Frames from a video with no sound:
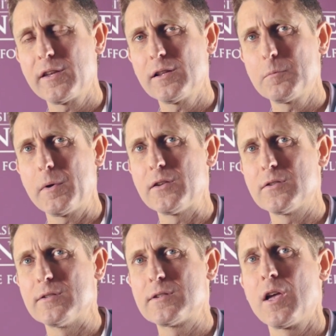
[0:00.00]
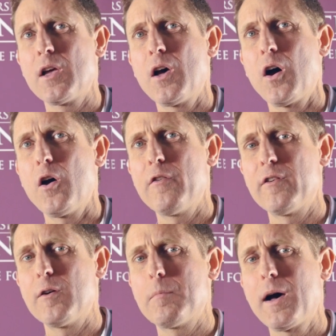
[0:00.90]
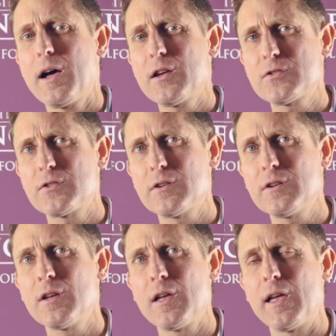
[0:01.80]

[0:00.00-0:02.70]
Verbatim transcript: kilometres over pasture